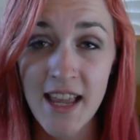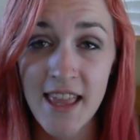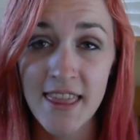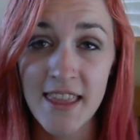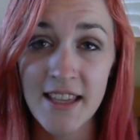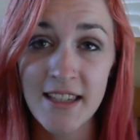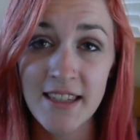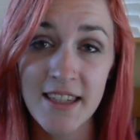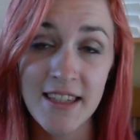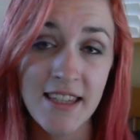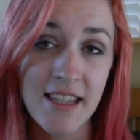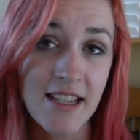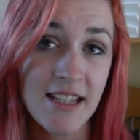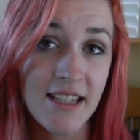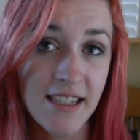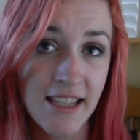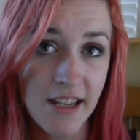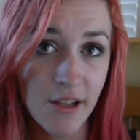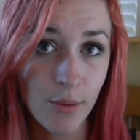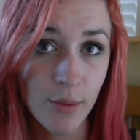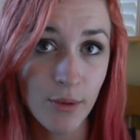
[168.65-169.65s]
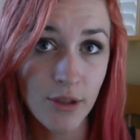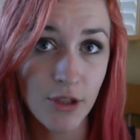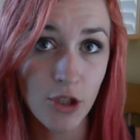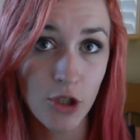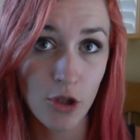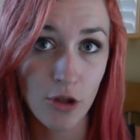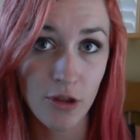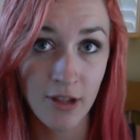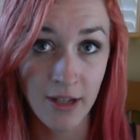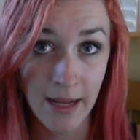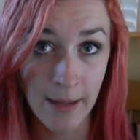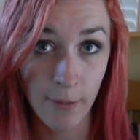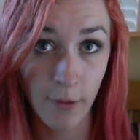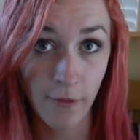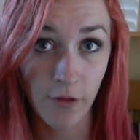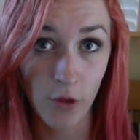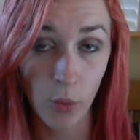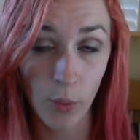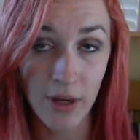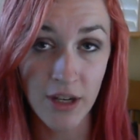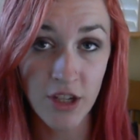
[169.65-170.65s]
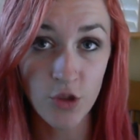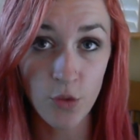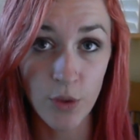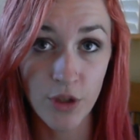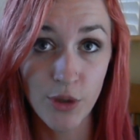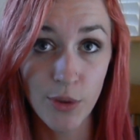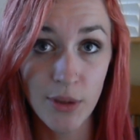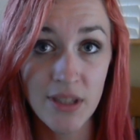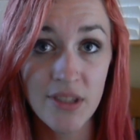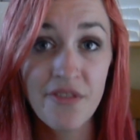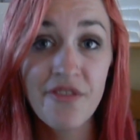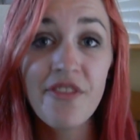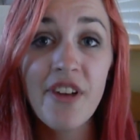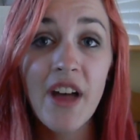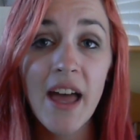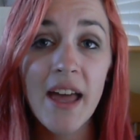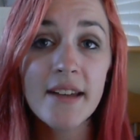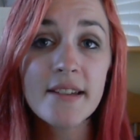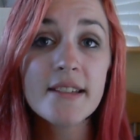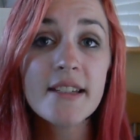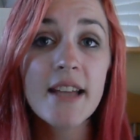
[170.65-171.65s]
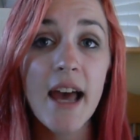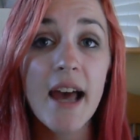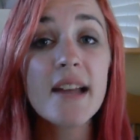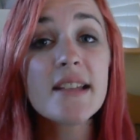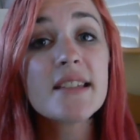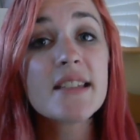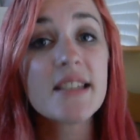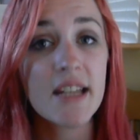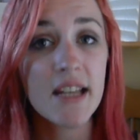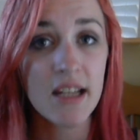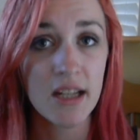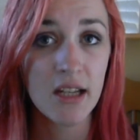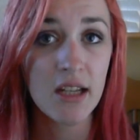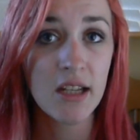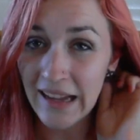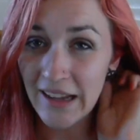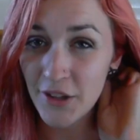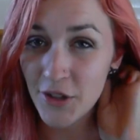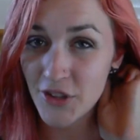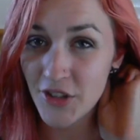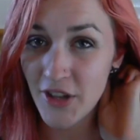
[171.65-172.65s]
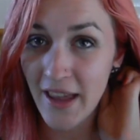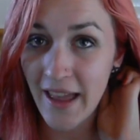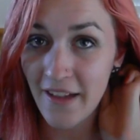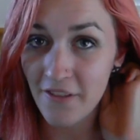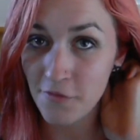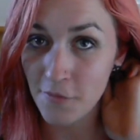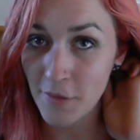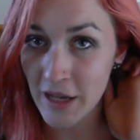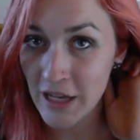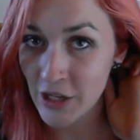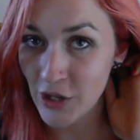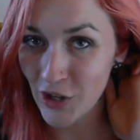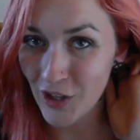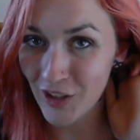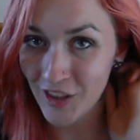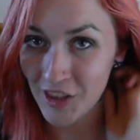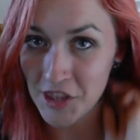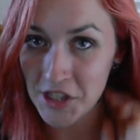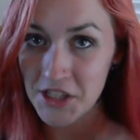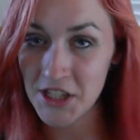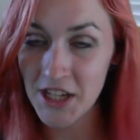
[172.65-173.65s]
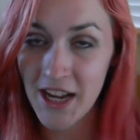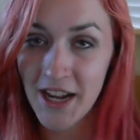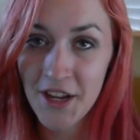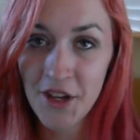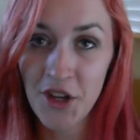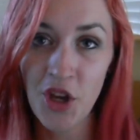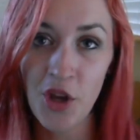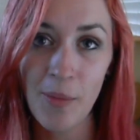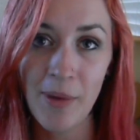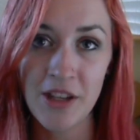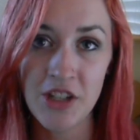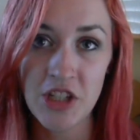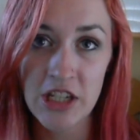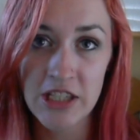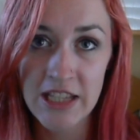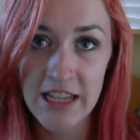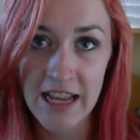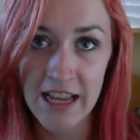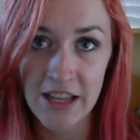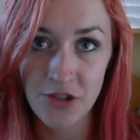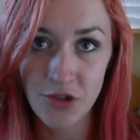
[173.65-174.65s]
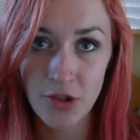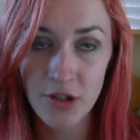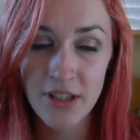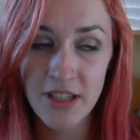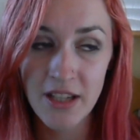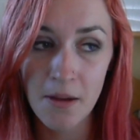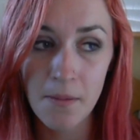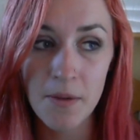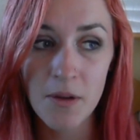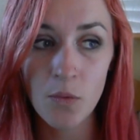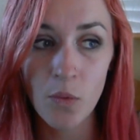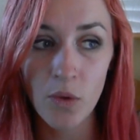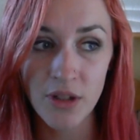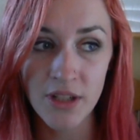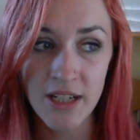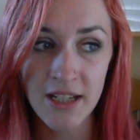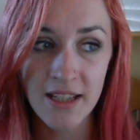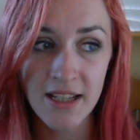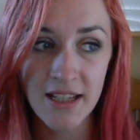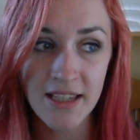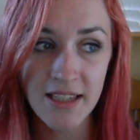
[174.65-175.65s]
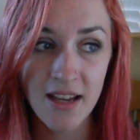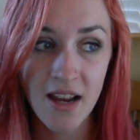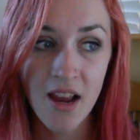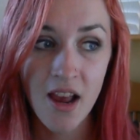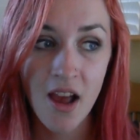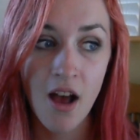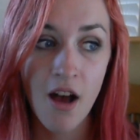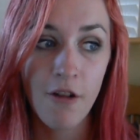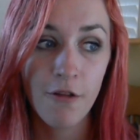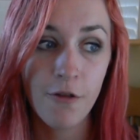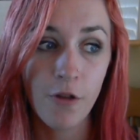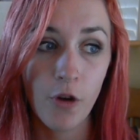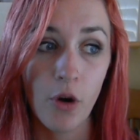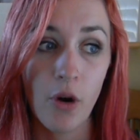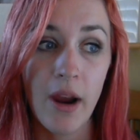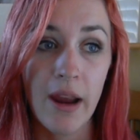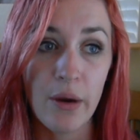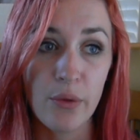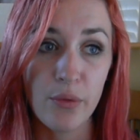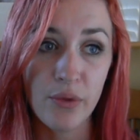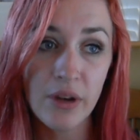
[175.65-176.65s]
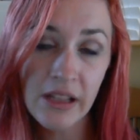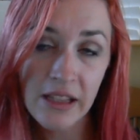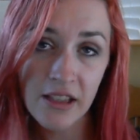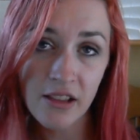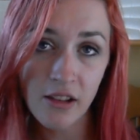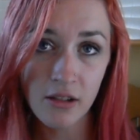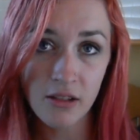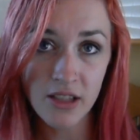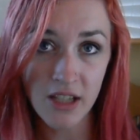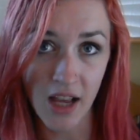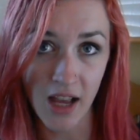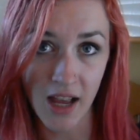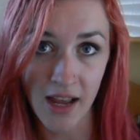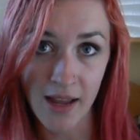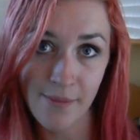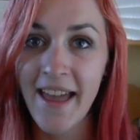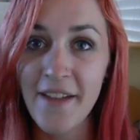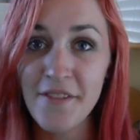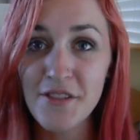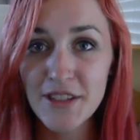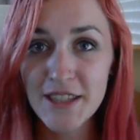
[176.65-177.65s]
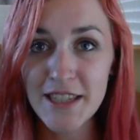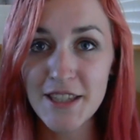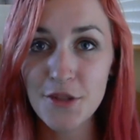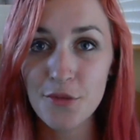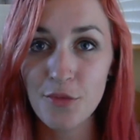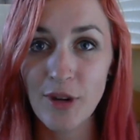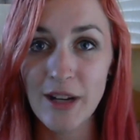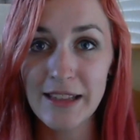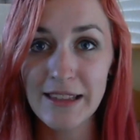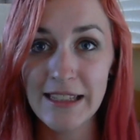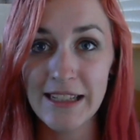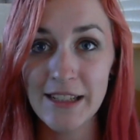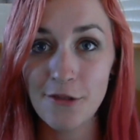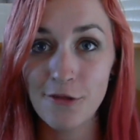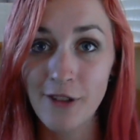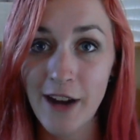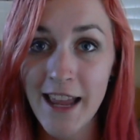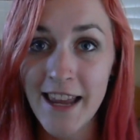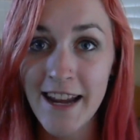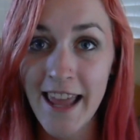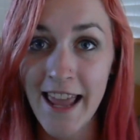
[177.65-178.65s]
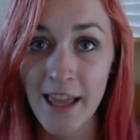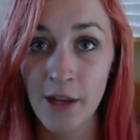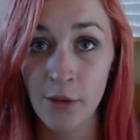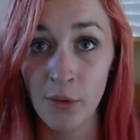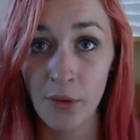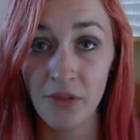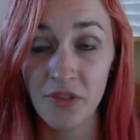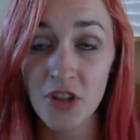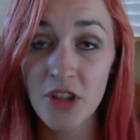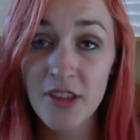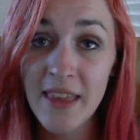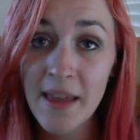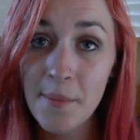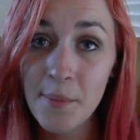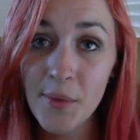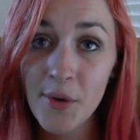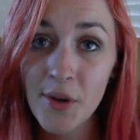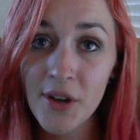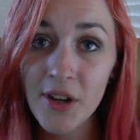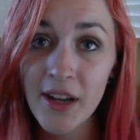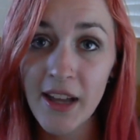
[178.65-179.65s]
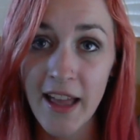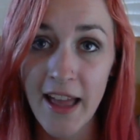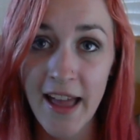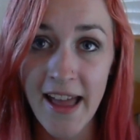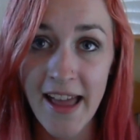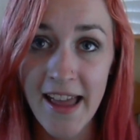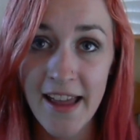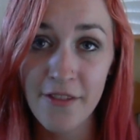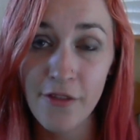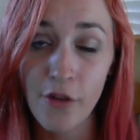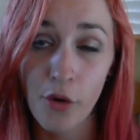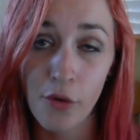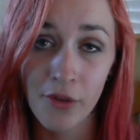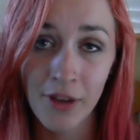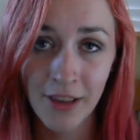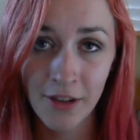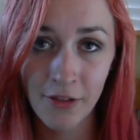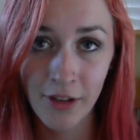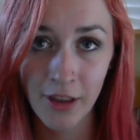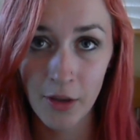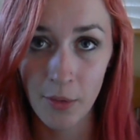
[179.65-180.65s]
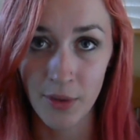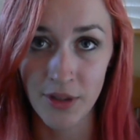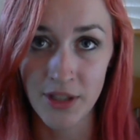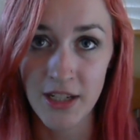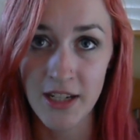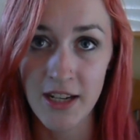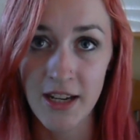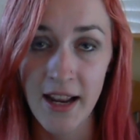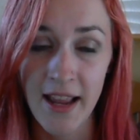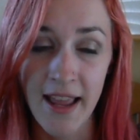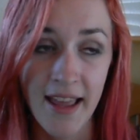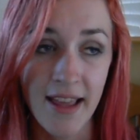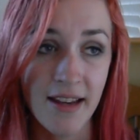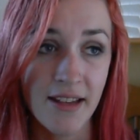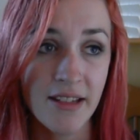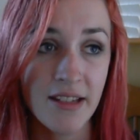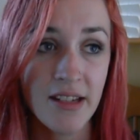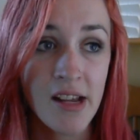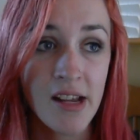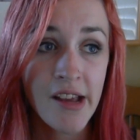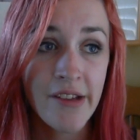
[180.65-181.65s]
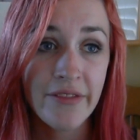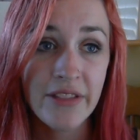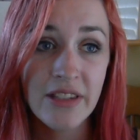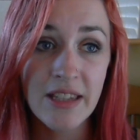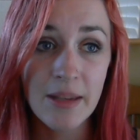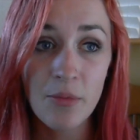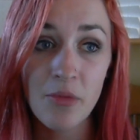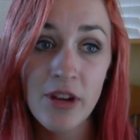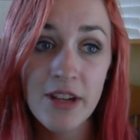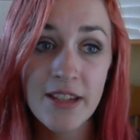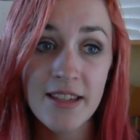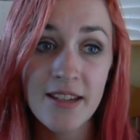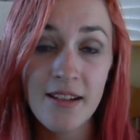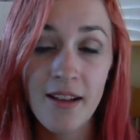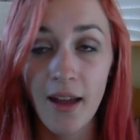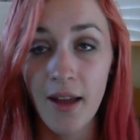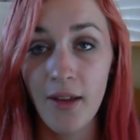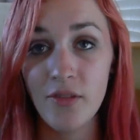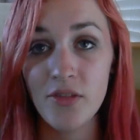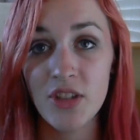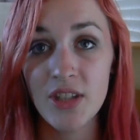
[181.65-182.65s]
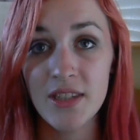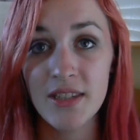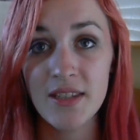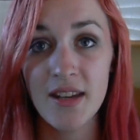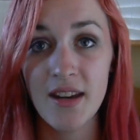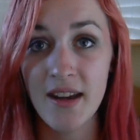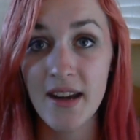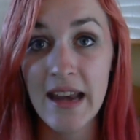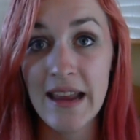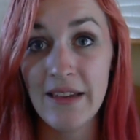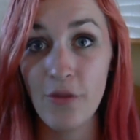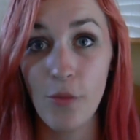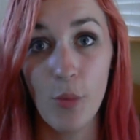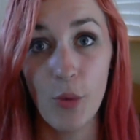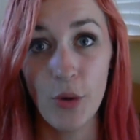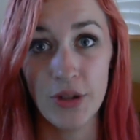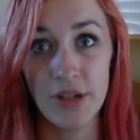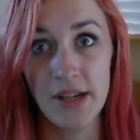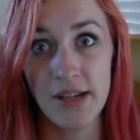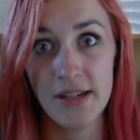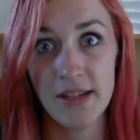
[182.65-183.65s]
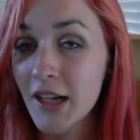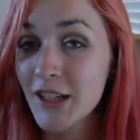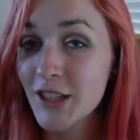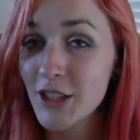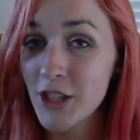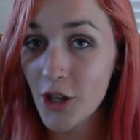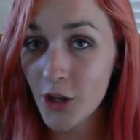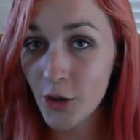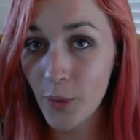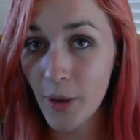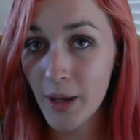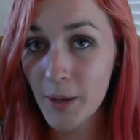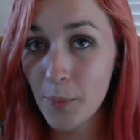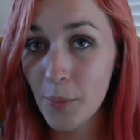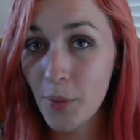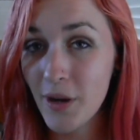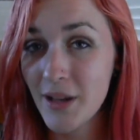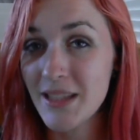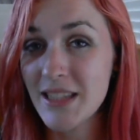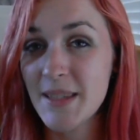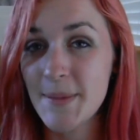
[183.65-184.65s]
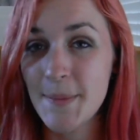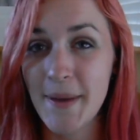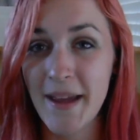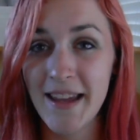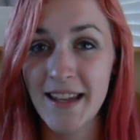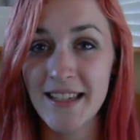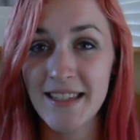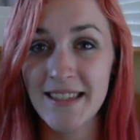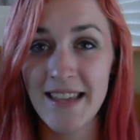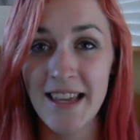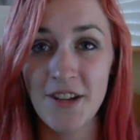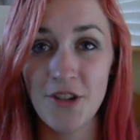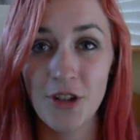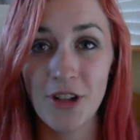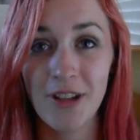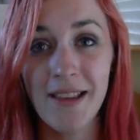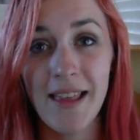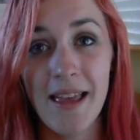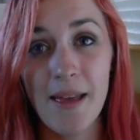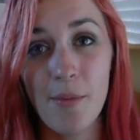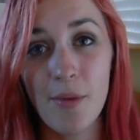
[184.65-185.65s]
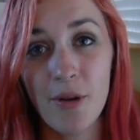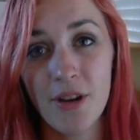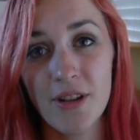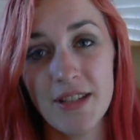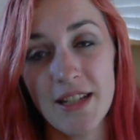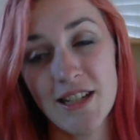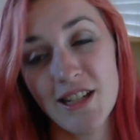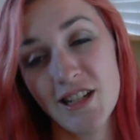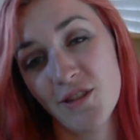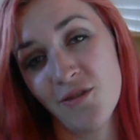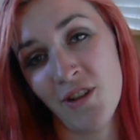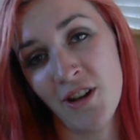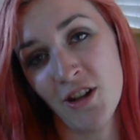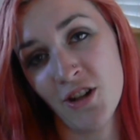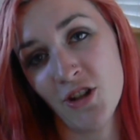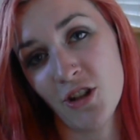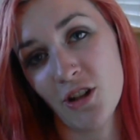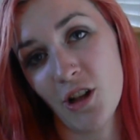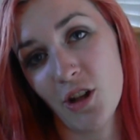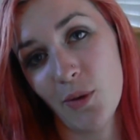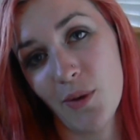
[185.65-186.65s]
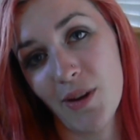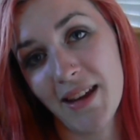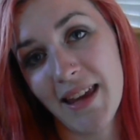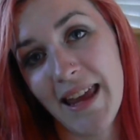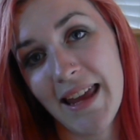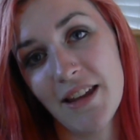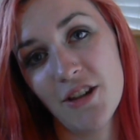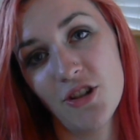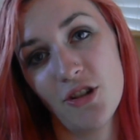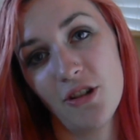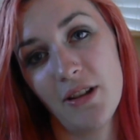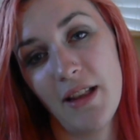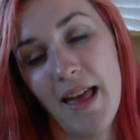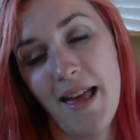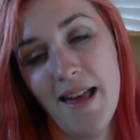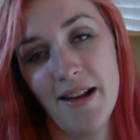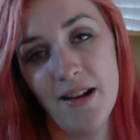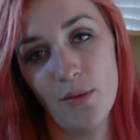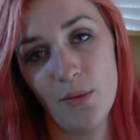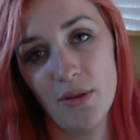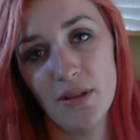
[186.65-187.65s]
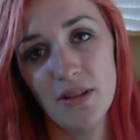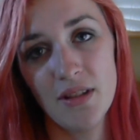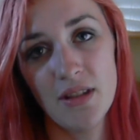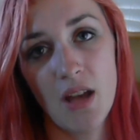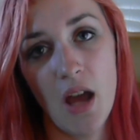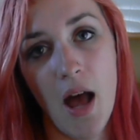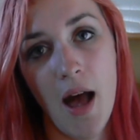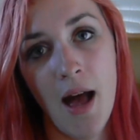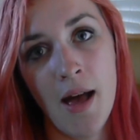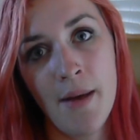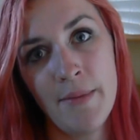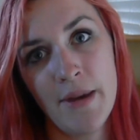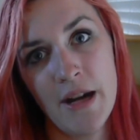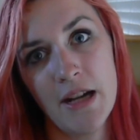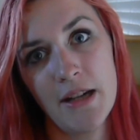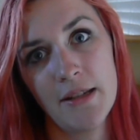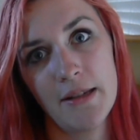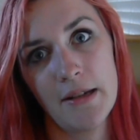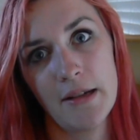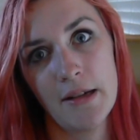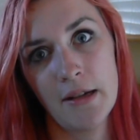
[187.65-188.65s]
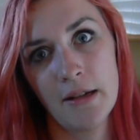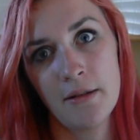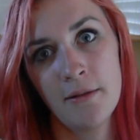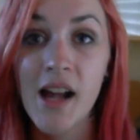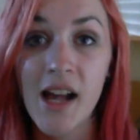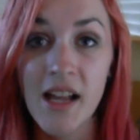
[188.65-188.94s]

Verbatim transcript: This is the sequel to The Name of the Wind, which was fantastic. I also have Me and Earl and the Dying Girl by Jessie Andrews. I've been wanting this for a really long time. Ever since Raylene read and reviewed that book, I really, really wanted it, and for some reason I've just never bought it. Clockwork Prince by Cassandra Clare, because I just finished Clockwork Angel and it was amazing.